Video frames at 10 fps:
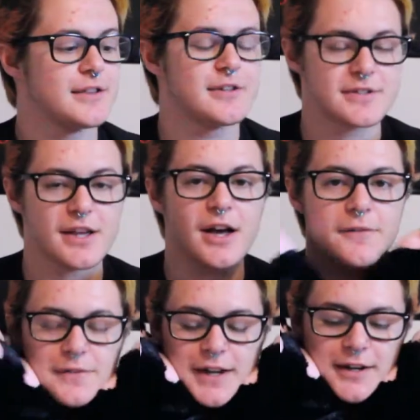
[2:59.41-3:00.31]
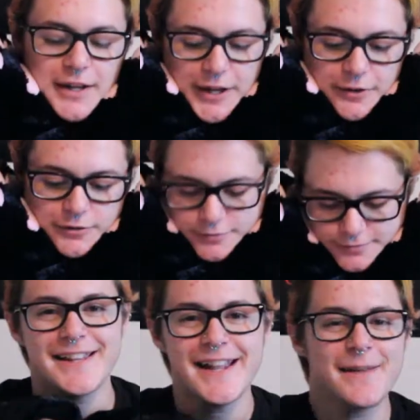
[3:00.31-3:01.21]
They're soft and cute.
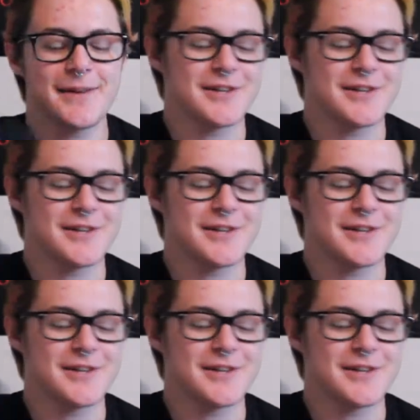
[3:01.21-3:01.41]
Like I